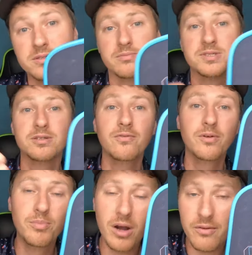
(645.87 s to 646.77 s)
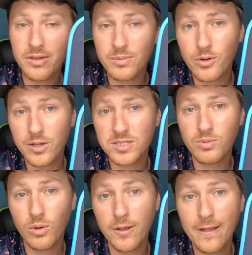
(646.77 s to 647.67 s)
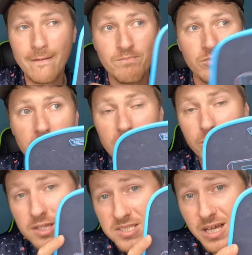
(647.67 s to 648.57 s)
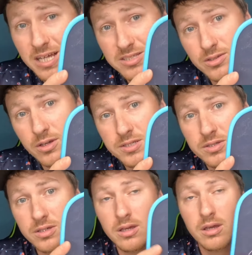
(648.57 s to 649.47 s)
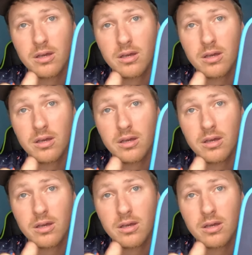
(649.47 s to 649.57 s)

some stuff above it in price point, but it slots in nicely.